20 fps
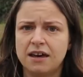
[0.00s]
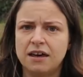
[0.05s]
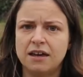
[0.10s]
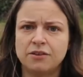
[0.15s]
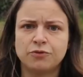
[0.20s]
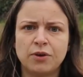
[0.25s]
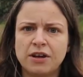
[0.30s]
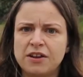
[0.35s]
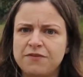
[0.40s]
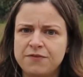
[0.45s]

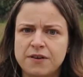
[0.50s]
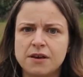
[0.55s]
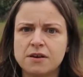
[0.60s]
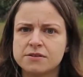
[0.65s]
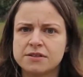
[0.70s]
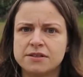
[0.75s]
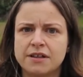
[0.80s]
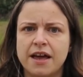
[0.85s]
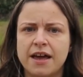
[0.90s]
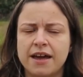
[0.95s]
It really
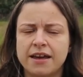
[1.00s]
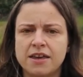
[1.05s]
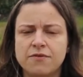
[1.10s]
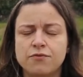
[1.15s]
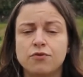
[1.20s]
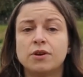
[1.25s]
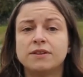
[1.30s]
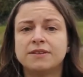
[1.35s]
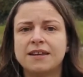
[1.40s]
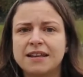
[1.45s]
feels like
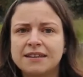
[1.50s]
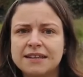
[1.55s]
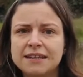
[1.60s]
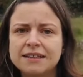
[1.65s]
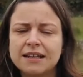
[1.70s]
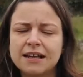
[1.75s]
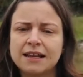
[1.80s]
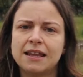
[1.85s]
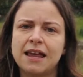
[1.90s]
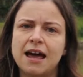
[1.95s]
if you
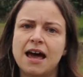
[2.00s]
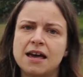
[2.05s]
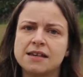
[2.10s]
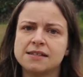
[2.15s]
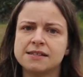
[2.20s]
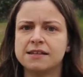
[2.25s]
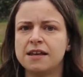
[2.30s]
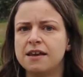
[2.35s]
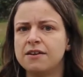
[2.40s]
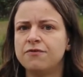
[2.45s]
attended the
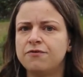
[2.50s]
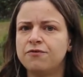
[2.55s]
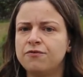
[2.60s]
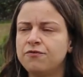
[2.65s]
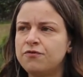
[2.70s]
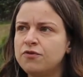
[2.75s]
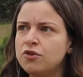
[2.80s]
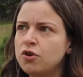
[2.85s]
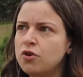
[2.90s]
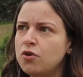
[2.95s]
class,
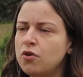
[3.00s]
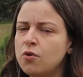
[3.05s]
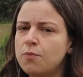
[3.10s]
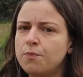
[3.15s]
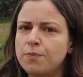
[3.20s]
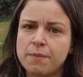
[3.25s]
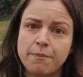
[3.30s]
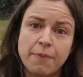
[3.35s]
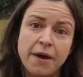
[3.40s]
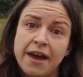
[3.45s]
if you
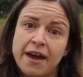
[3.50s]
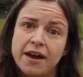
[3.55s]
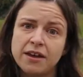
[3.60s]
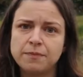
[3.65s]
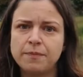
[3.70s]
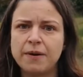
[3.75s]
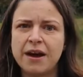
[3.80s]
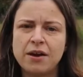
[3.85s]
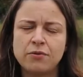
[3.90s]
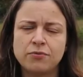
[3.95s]

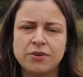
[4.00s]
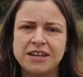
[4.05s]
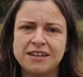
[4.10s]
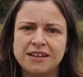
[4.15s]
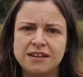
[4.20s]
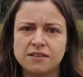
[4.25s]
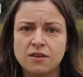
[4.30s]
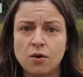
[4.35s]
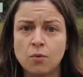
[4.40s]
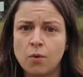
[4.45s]
prepared by
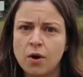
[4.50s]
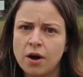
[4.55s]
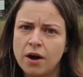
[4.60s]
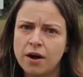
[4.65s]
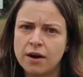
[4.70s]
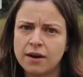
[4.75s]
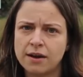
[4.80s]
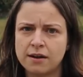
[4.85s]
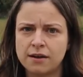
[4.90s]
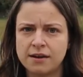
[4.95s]
reading the
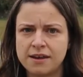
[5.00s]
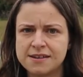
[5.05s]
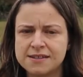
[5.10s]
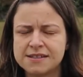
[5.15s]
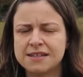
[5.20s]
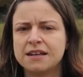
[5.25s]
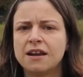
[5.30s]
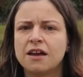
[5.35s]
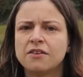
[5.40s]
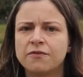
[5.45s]
work
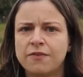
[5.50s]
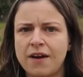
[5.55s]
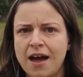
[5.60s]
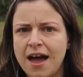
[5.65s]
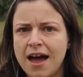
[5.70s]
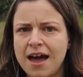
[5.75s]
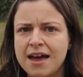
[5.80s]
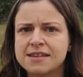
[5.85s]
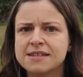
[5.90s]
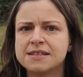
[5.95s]
list in
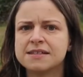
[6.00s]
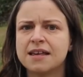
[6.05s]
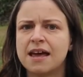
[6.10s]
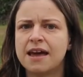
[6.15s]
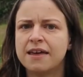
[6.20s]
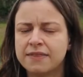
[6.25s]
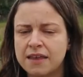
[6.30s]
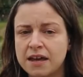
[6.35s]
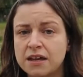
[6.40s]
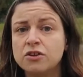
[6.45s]
advance,
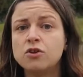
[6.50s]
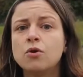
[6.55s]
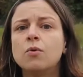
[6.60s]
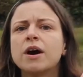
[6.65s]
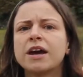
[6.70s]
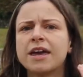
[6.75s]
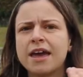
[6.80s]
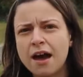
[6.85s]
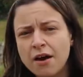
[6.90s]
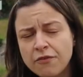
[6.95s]
and then you
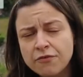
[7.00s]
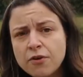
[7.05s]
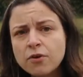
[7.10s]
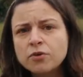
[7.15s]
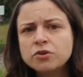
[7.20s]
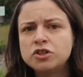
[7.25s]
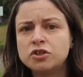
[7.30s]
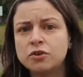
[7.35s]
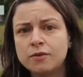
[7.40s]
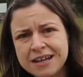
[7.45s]
were
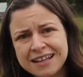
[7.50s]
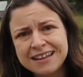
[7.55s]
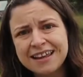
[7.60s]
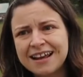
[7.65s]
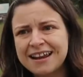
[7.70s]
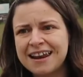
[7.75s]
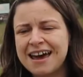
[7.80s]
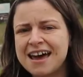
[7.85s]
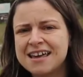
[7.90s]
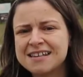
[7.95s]
careful during the
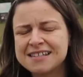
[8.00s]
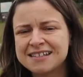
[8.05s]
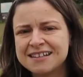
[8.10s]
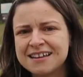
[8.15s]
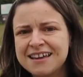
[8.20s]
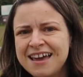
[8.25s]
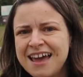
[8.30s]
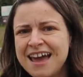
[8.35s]
class,